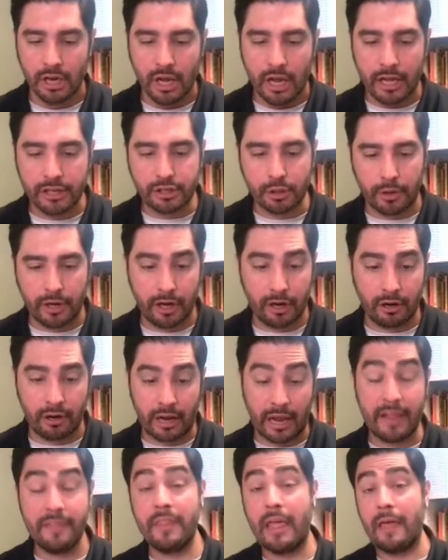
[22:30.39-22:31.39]
And so here,
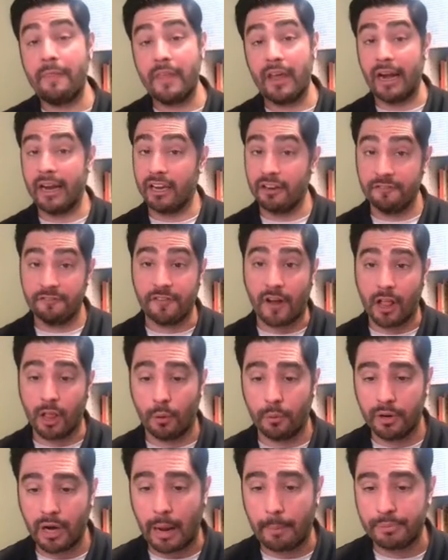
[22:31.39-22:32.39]
and then I can
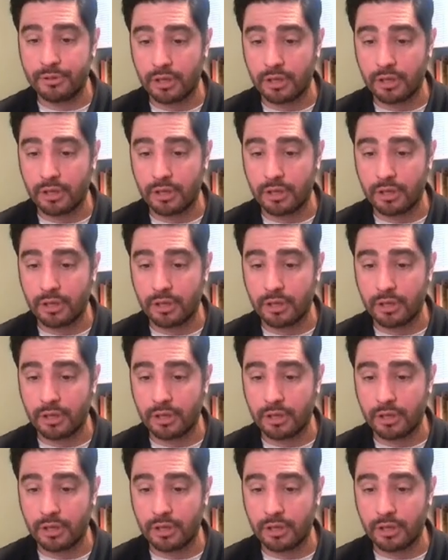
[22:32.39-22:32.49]
follow it up.